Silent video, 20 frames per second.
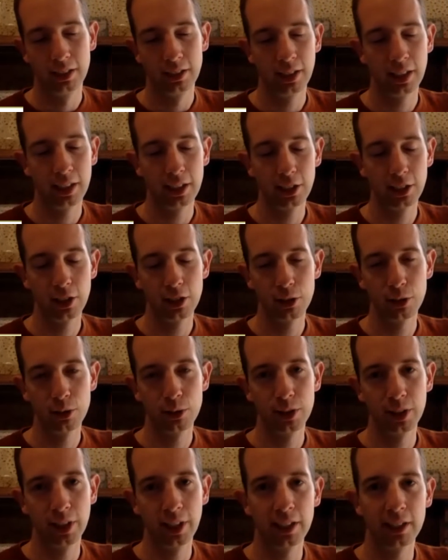archaeological
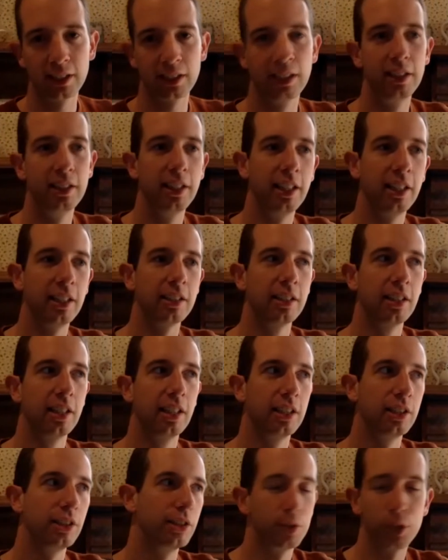site, in that
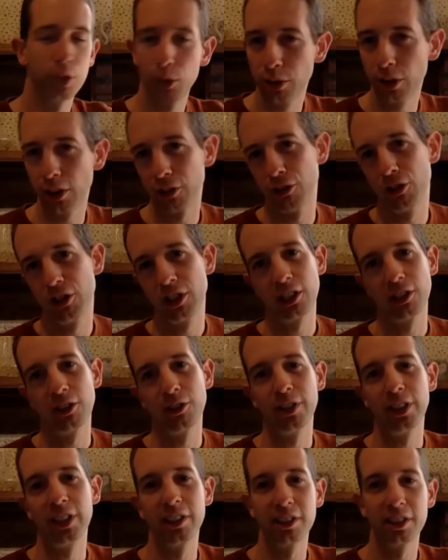you've still got
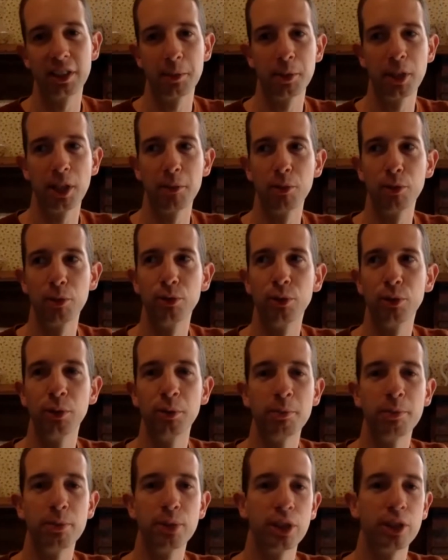stratigraphy in some shape or
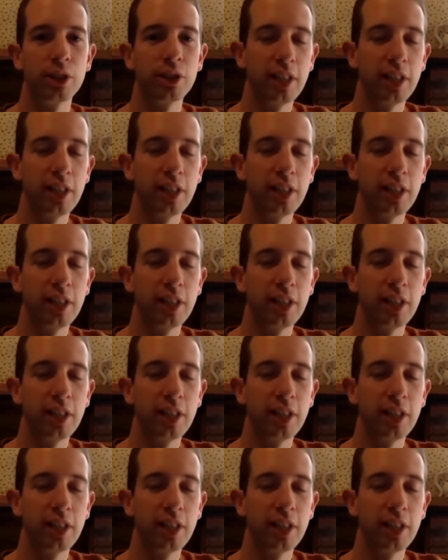form. So you'll